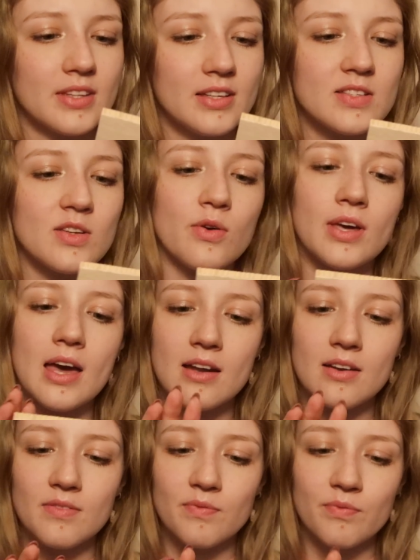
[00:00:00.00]
So
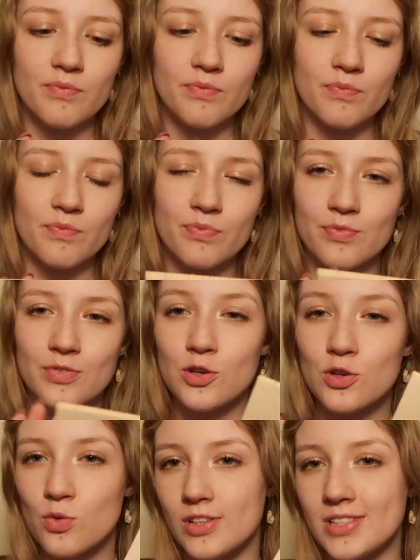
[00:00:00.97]
again,
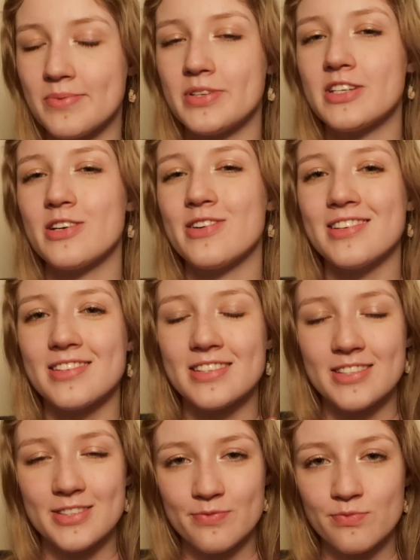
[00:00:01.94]
good quality materials
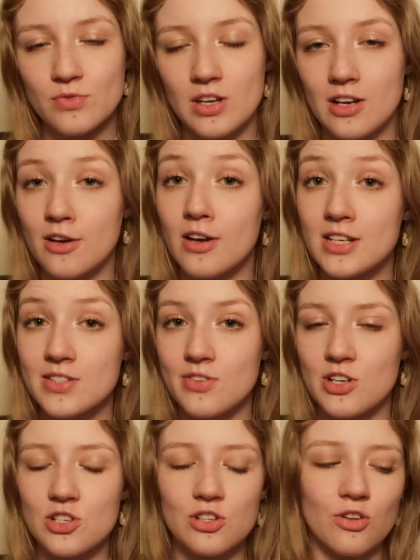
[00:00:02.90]
and a nice
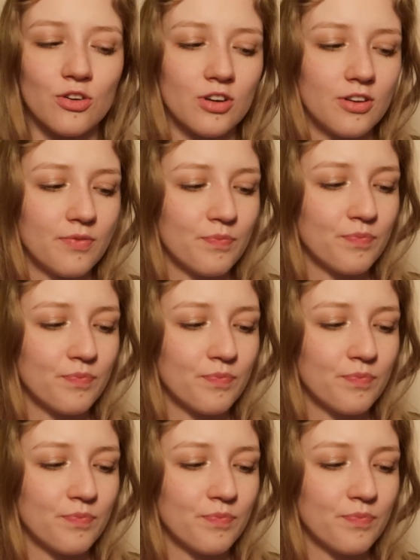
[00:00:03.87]
finished look.